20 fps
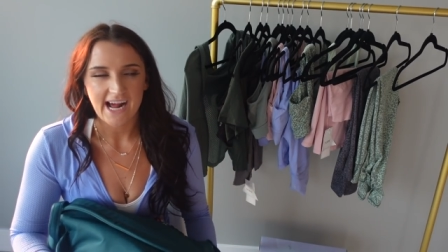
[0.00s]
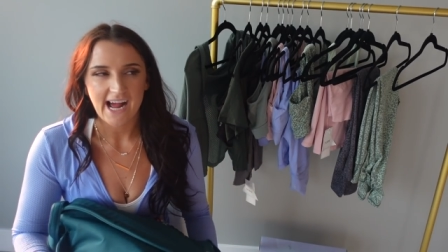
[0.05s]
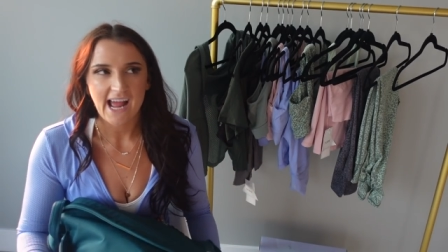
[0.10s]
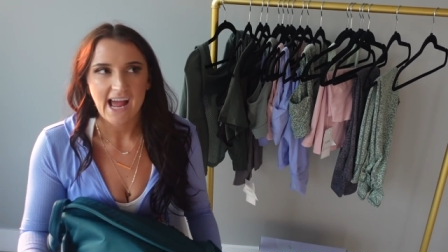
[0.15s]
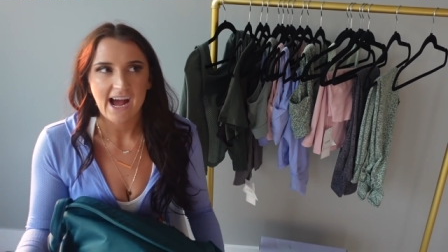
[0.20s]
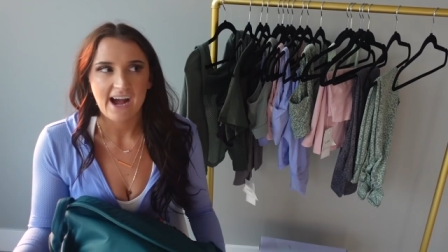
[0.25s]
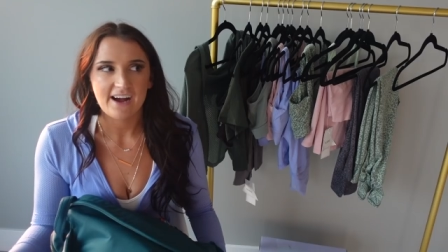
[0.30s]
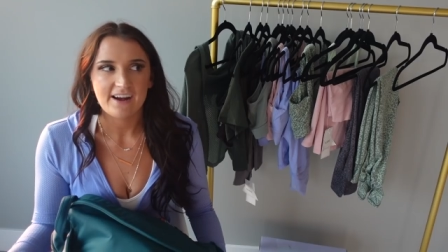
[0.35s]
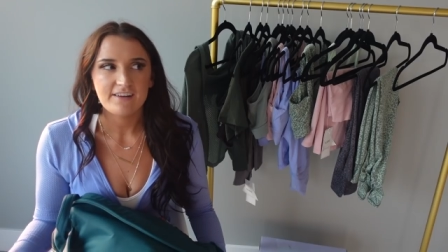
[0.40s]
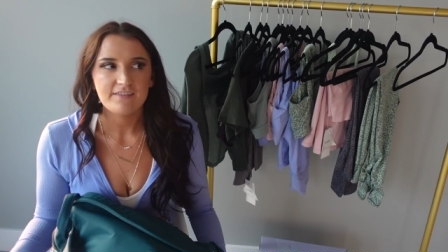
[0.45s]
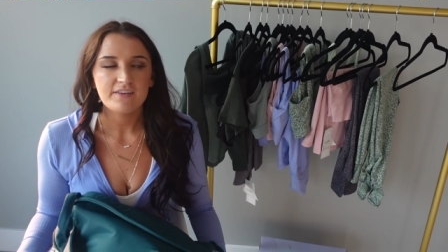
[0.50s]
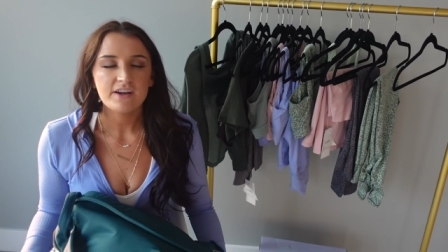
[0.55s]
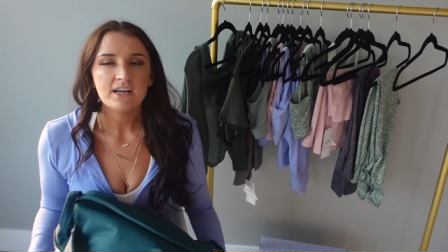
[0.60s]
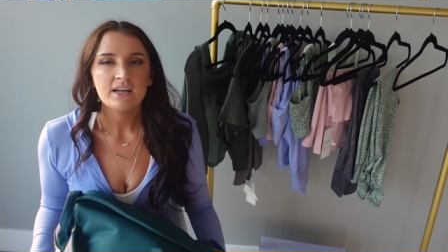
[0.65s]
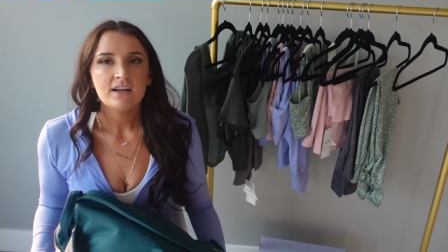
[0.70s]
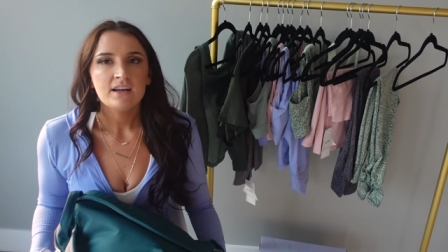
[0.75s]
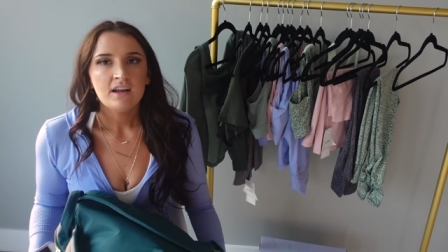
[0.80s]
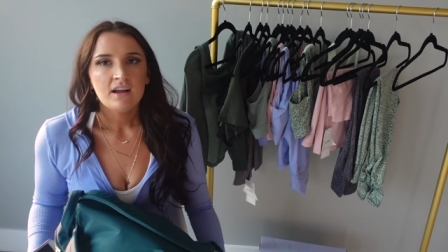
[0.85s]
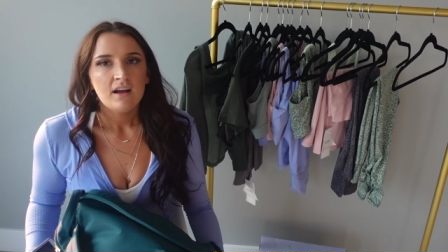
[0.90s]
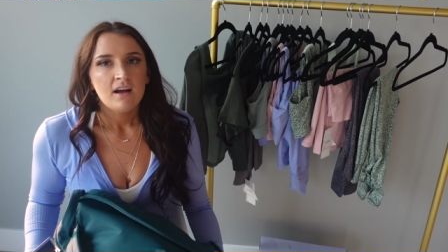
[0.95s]
I
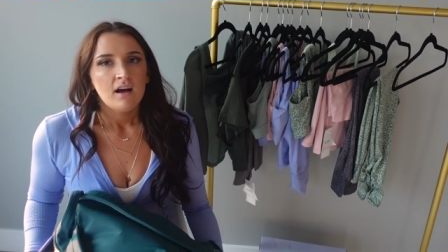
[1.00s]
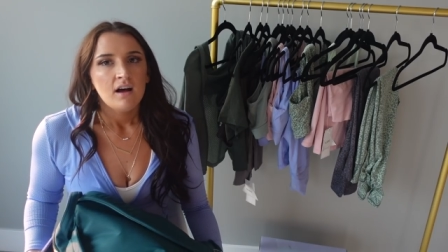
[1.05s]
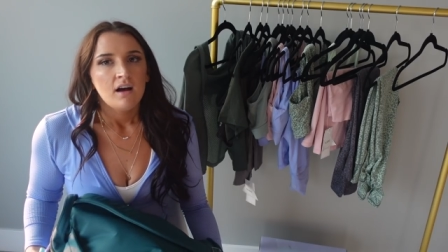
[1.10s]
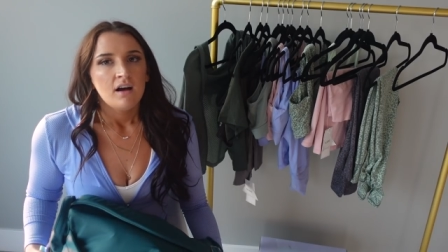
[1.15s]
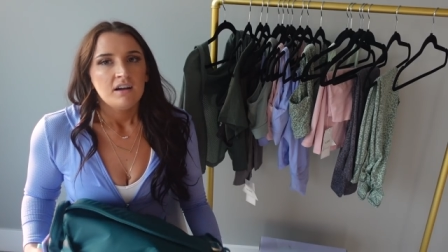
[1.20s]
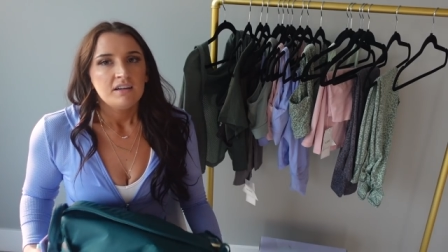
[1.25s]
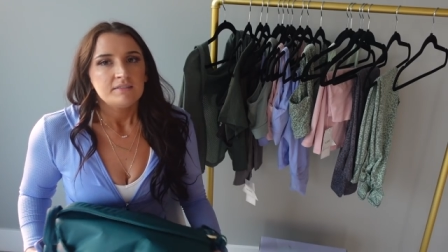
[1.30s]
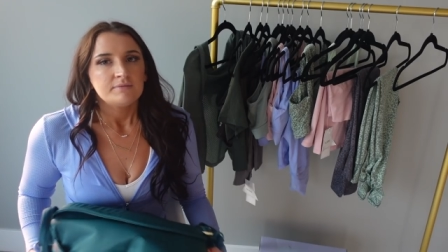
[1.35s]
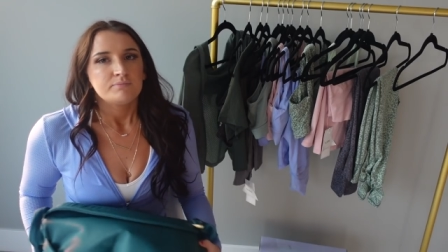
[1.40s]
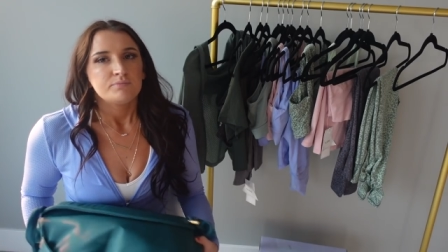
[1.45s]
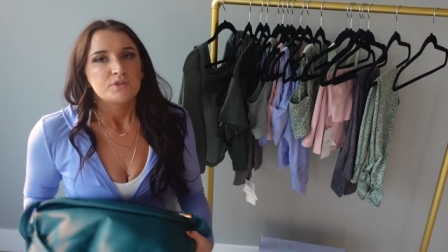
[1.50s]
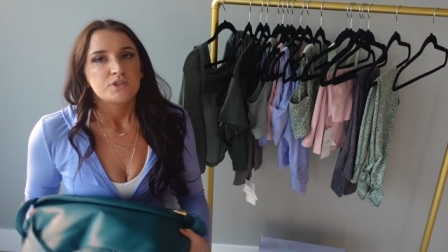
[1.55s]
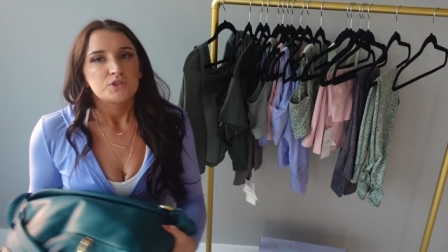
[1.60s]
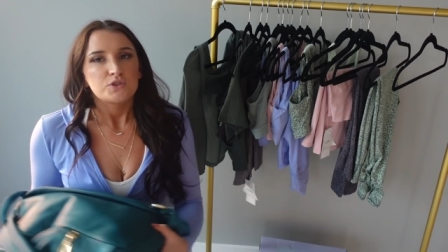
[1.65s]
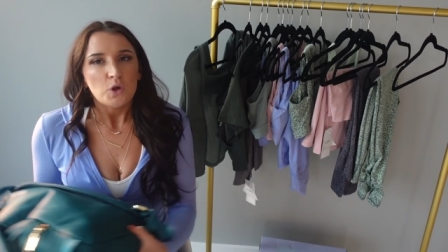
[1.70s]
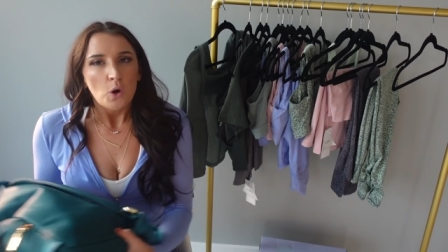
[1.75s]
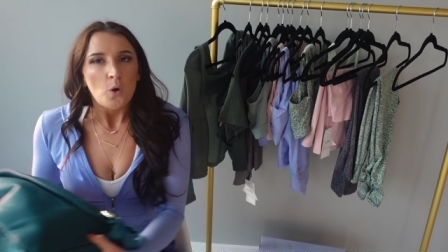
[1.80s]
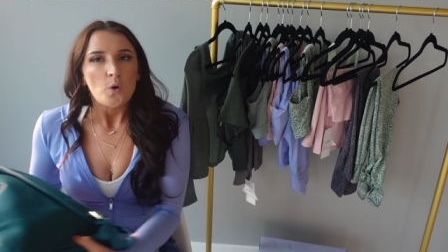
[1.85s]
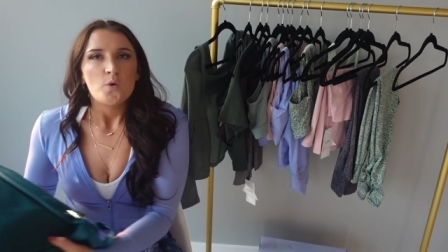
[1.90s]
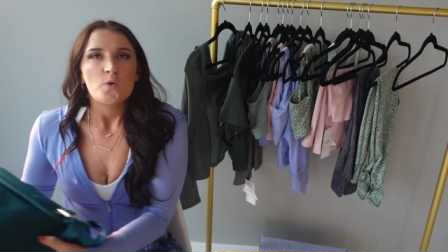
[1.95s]
have
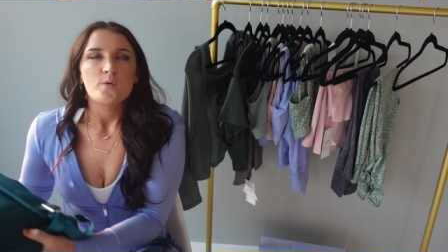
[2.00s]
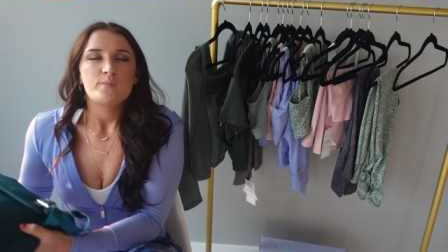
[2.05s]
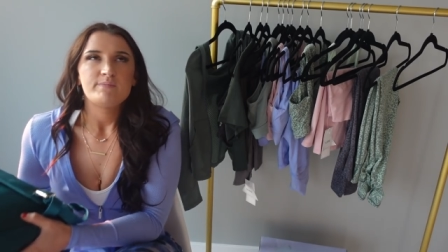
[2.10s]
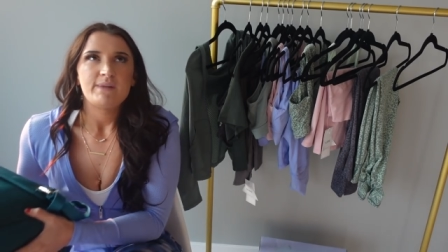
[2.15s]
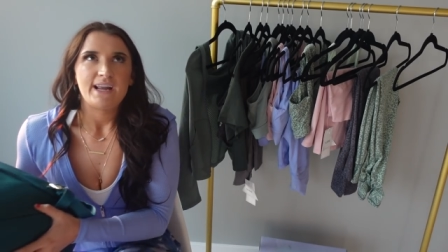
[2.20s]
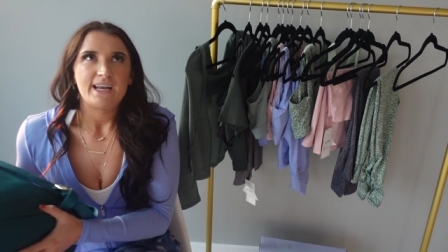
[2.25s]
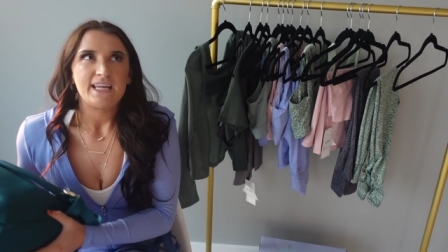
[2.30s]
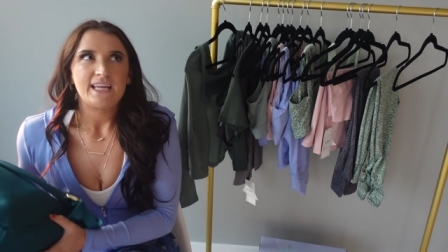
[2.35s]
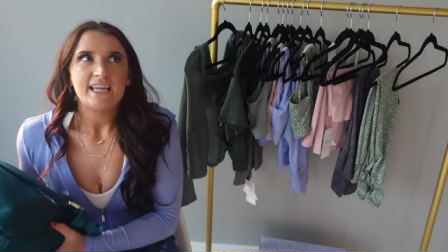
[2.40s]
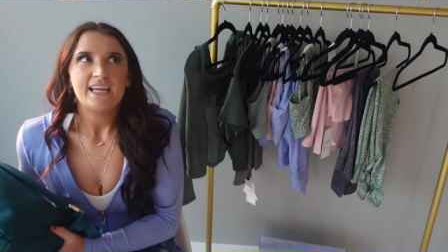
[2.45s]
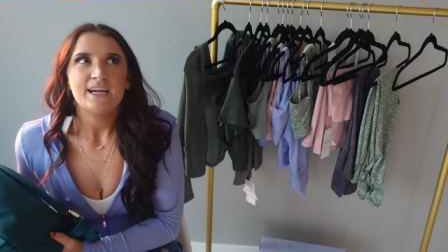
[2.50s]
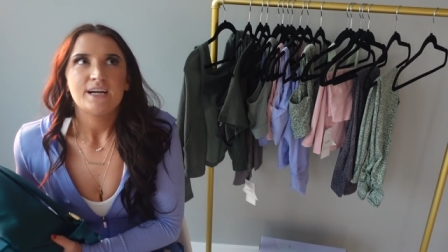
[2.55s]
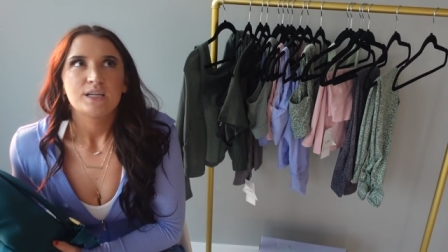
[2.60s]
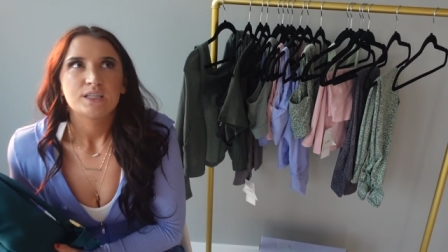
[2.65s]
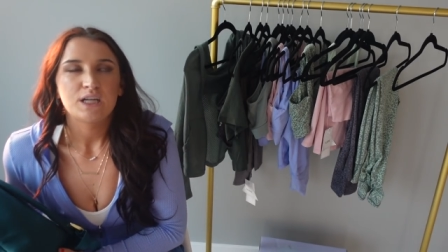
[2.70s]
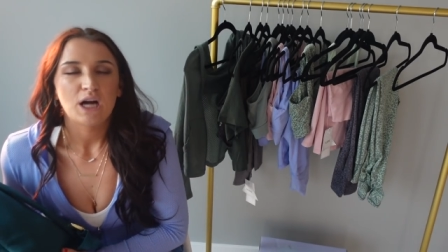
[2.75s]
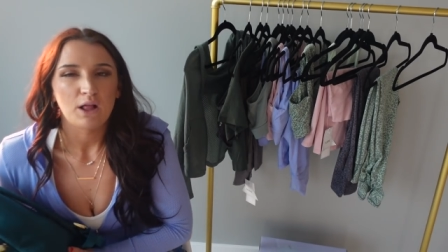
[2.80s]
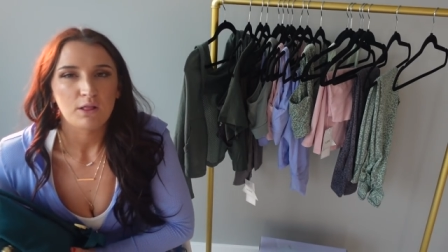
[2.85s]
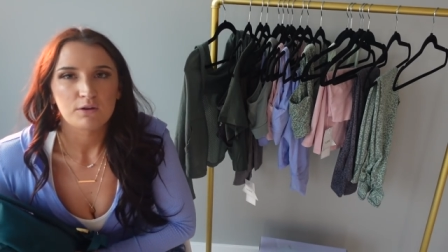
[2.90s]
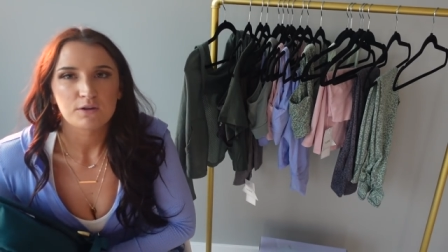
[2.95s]
so many
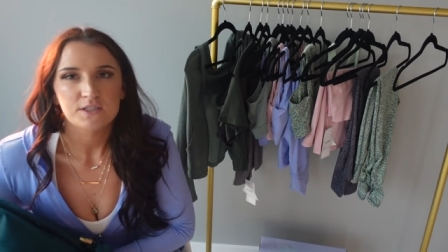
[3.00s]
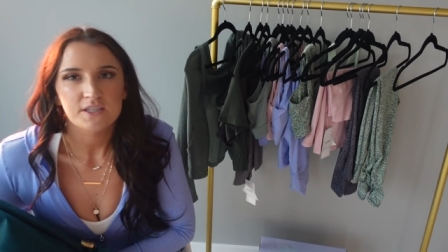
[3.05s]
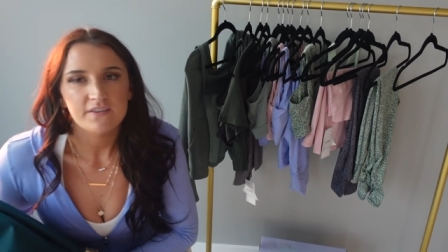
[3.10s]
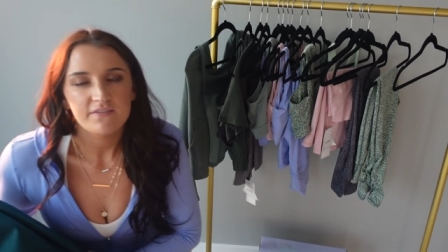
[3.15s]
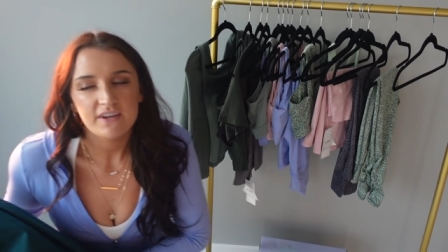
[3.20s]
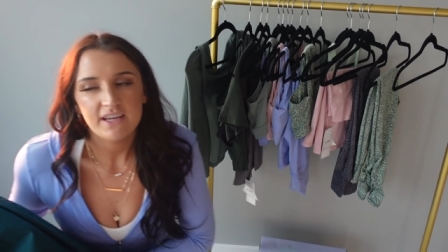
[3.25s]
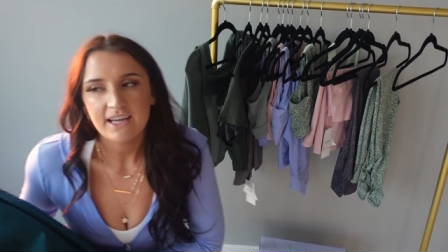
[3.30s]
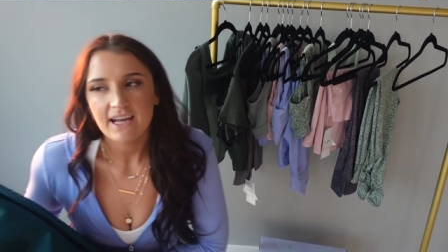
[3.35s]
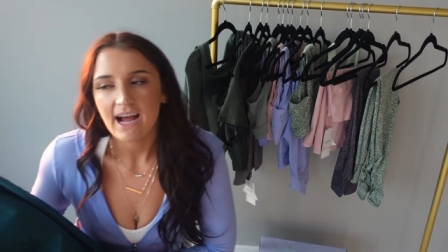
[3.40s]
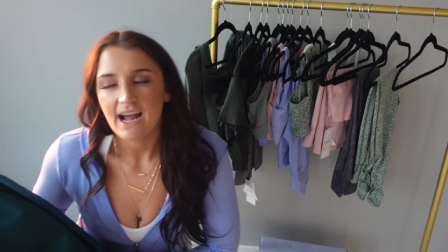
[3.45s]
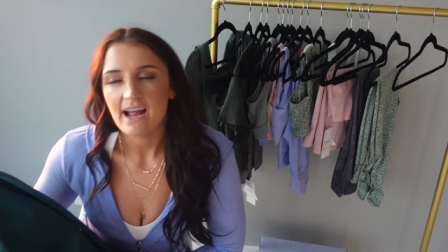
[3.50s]
colors of it.